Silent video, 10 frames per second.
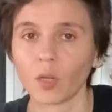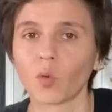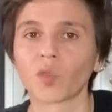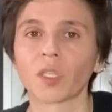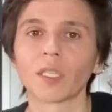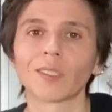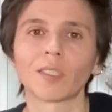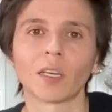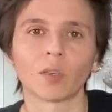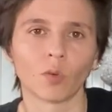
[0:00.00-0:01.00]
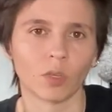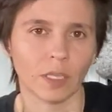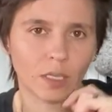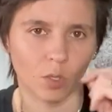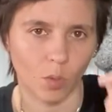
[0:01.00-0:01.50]
over it is done, or
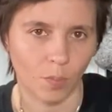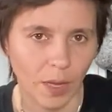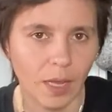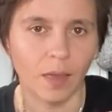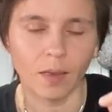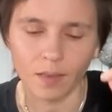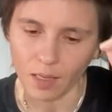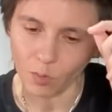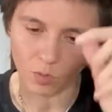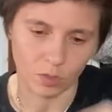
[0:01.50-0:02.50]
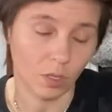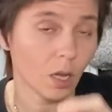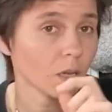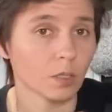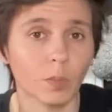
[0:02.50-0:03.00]
that your pain that was
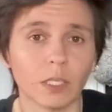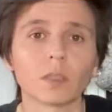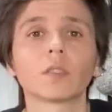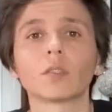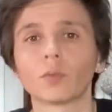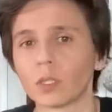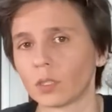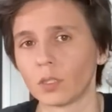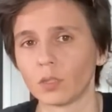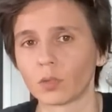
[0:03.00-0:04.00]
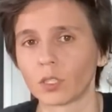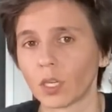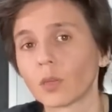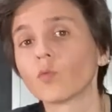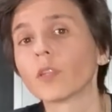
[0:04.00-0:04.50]
caused by the situation, you're
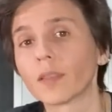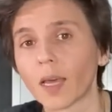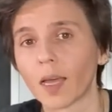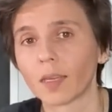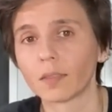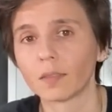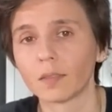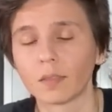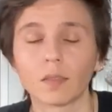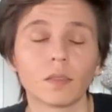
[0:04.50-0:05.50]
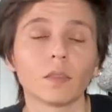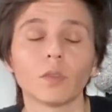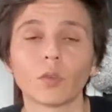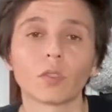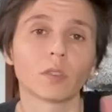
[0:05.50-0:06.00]
done with that. It's still
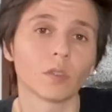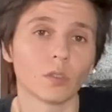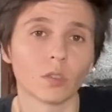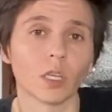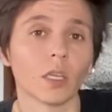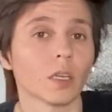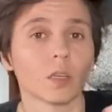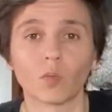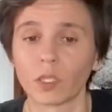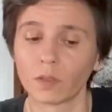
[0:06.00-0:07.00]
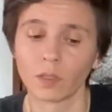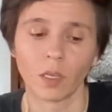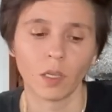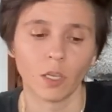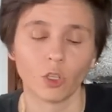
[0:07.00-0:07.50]
yours. You're taking it with.
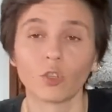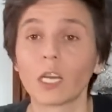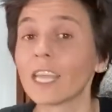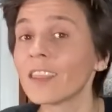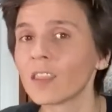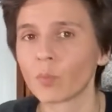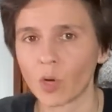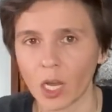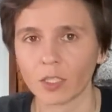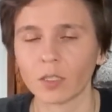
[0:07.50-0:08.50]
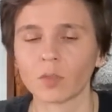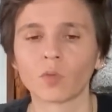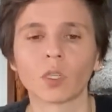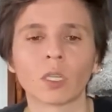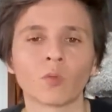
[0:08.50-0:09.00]
You're in the process of
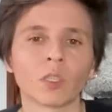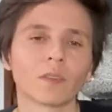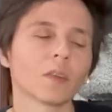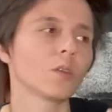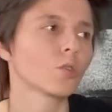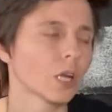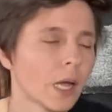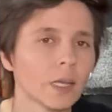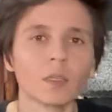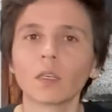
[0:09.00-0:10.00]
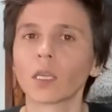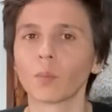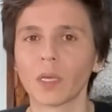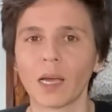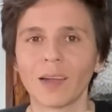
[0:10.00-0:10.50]
working with it. You're kind of looking
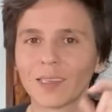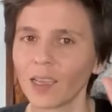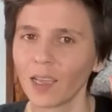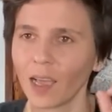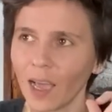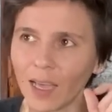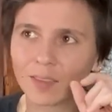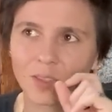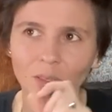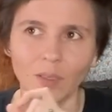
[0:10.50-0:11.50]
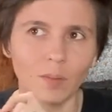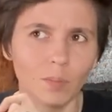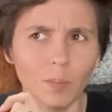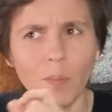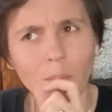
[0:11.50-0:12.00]
behind at the
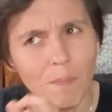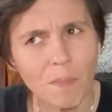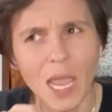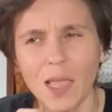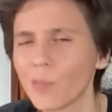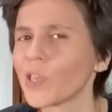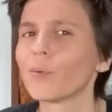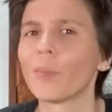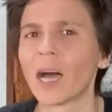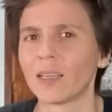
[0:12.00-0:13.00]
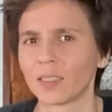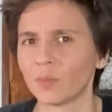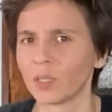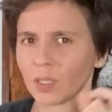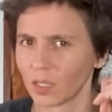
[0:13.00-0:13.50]
maybe the
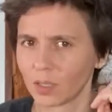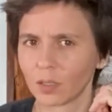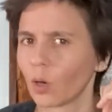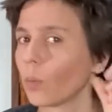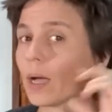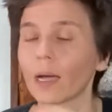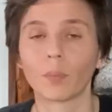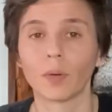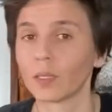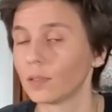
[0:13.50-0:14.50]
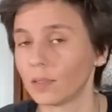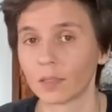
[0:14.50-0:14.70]
possibility to go back, but